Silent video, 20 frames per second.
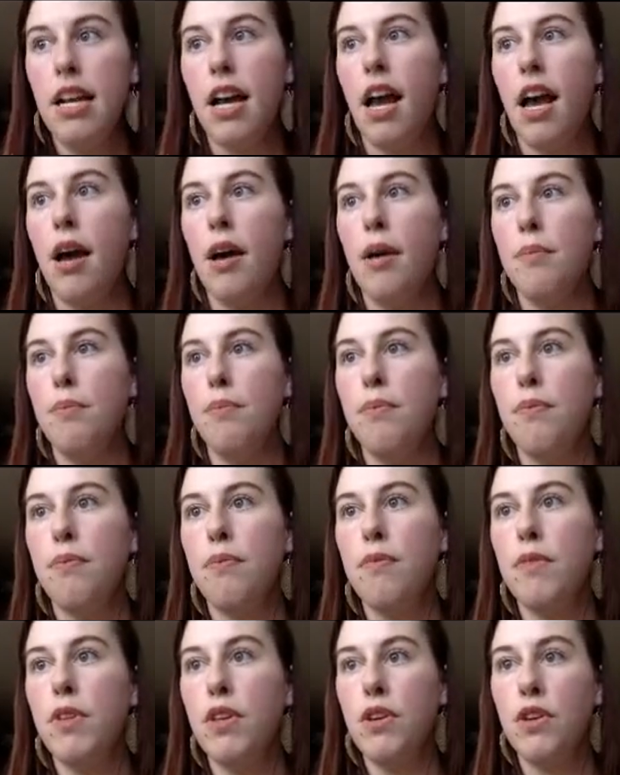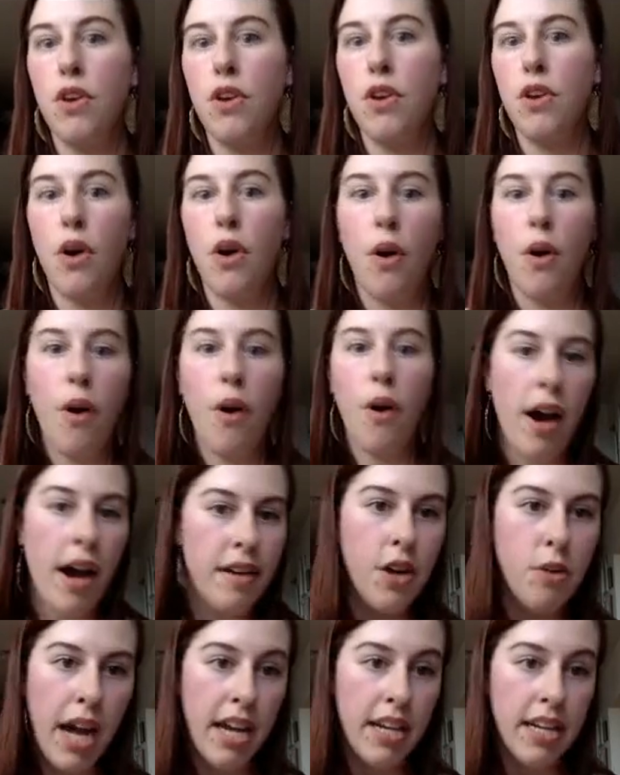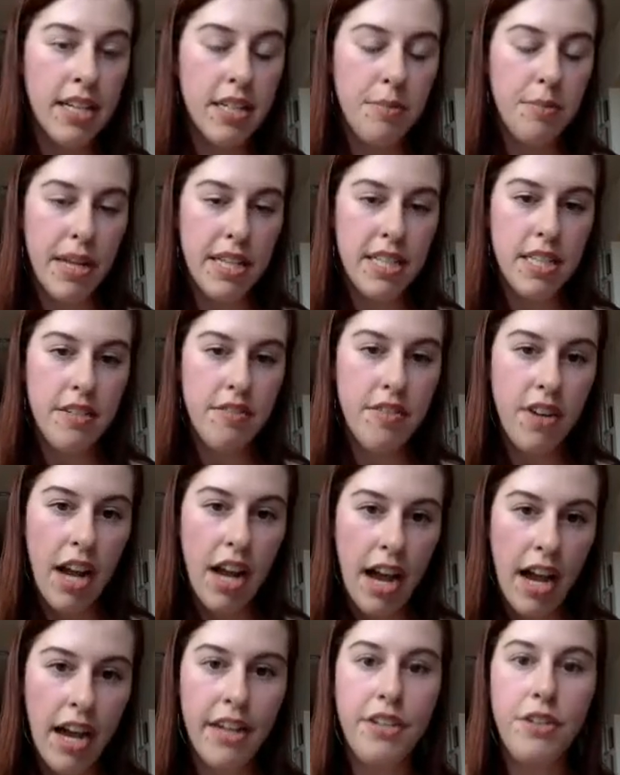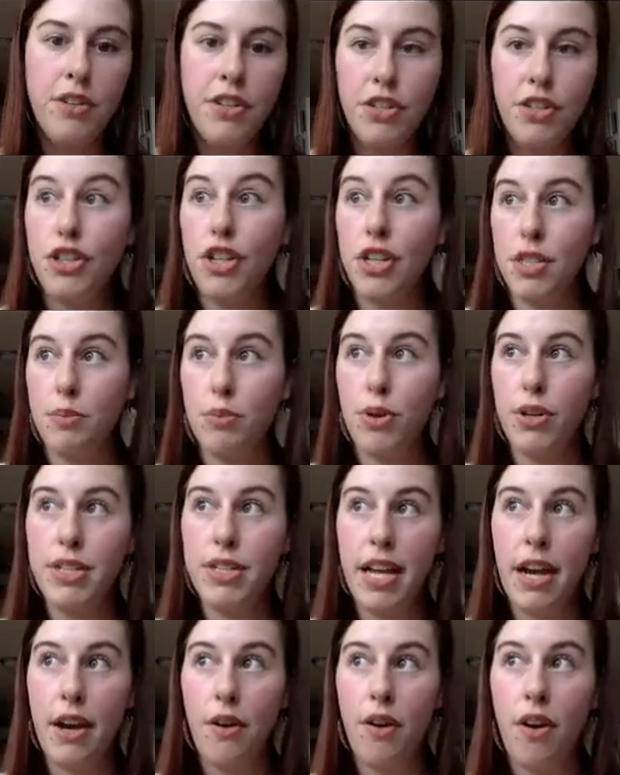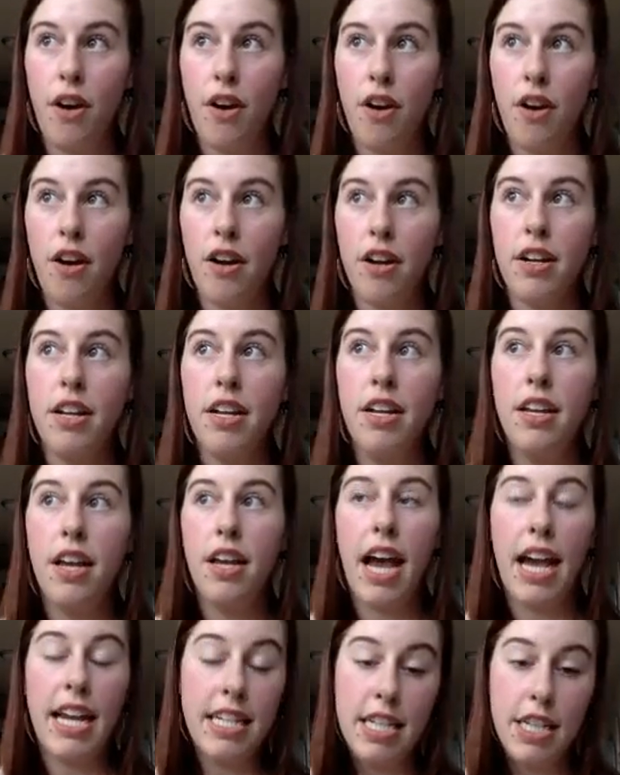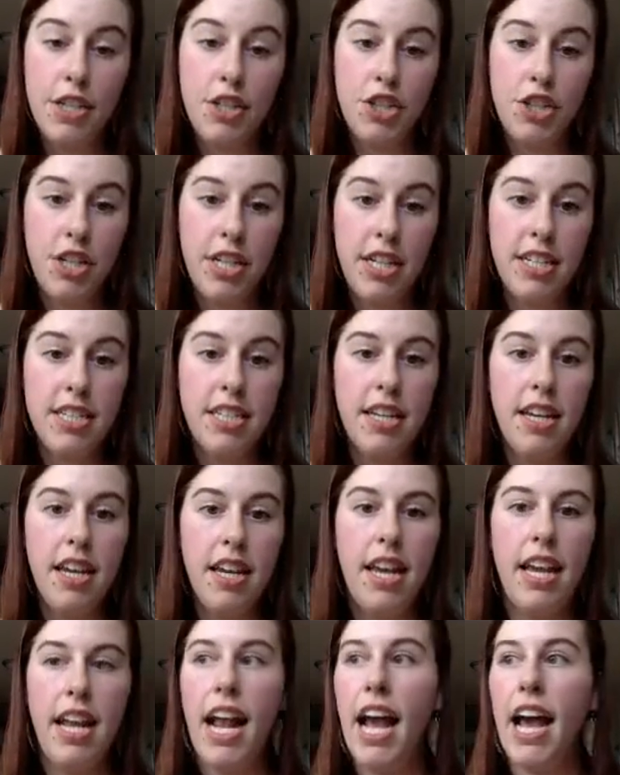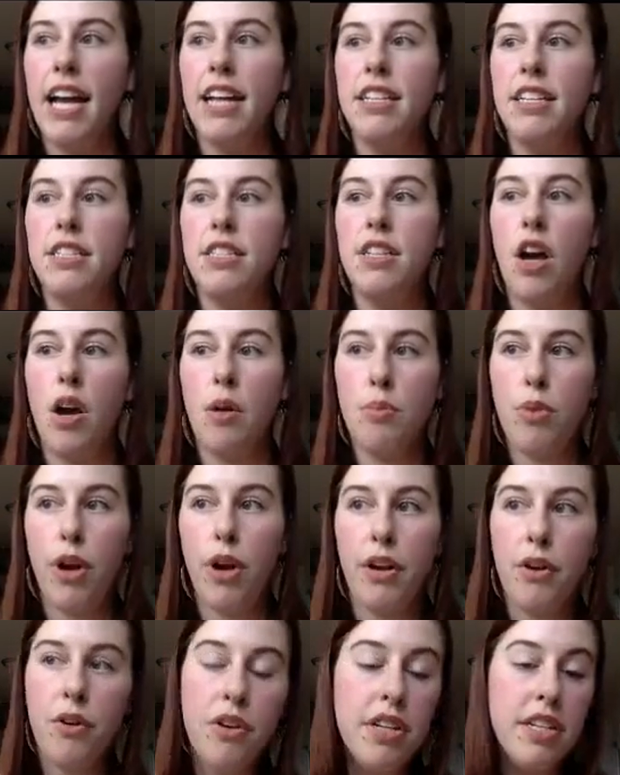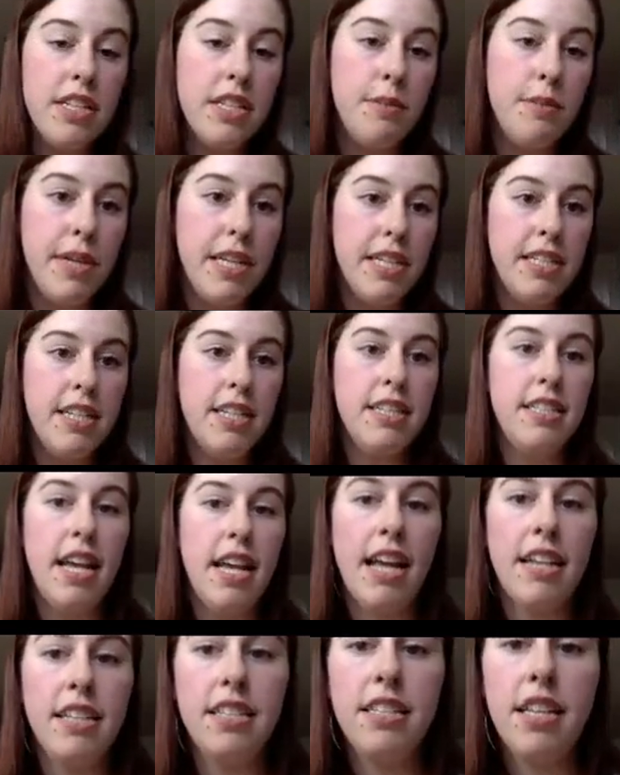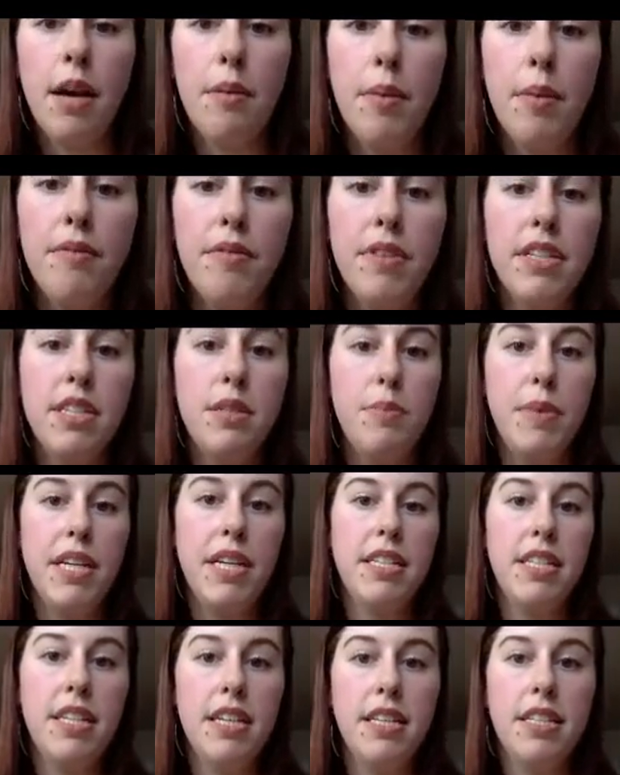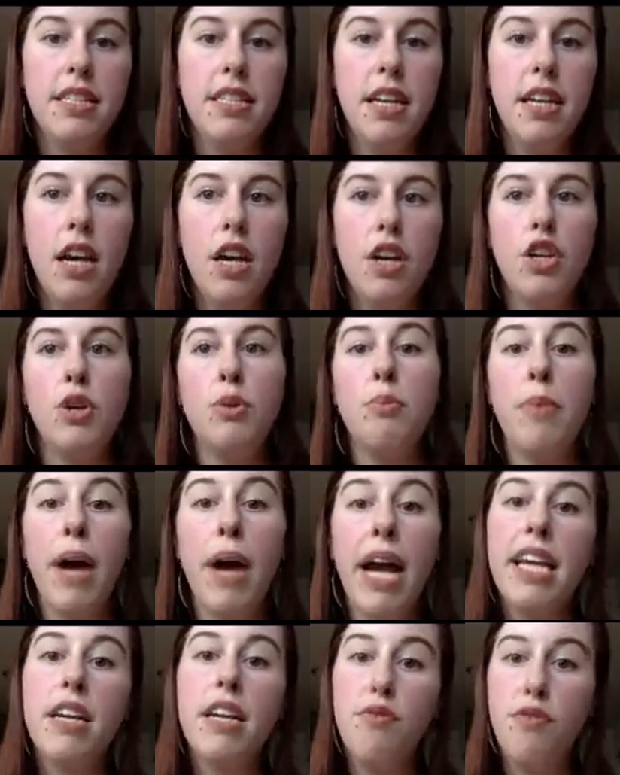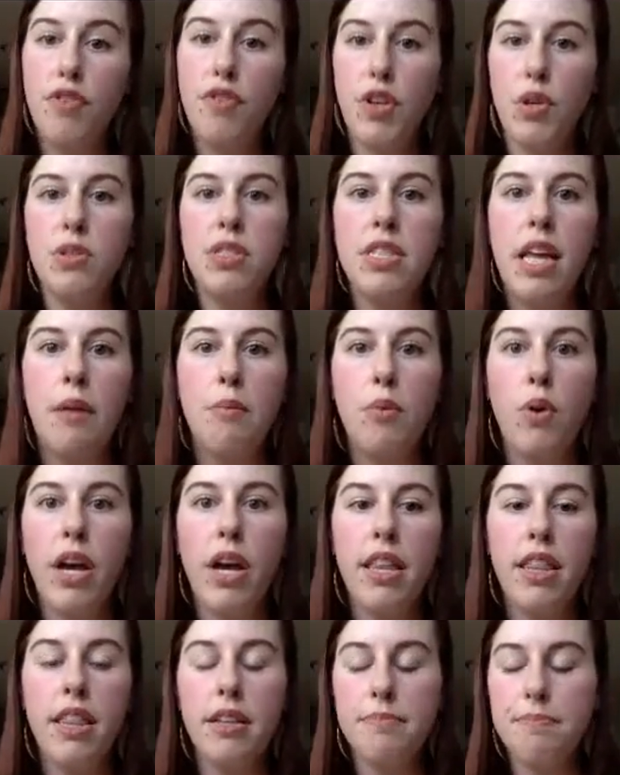You don't have to go buy an expensive guide. You can just print out our ID sheet. It has our priority species and some of the species you might confuse them with.